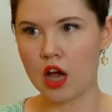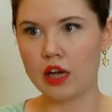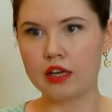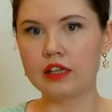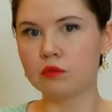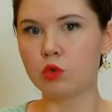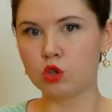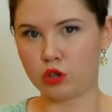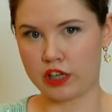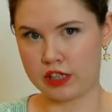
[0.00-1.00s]
a little more
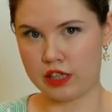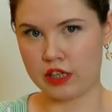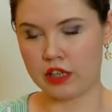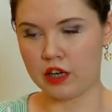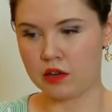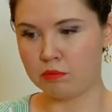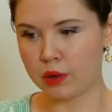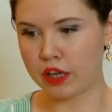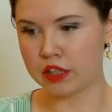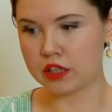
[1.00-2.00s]
dressy,
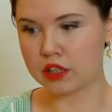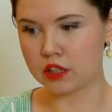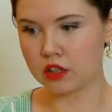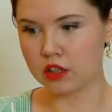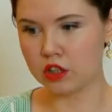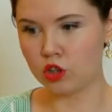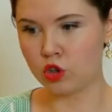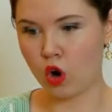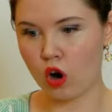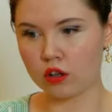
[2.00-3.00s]
but
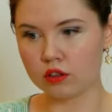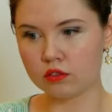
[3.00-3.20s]
not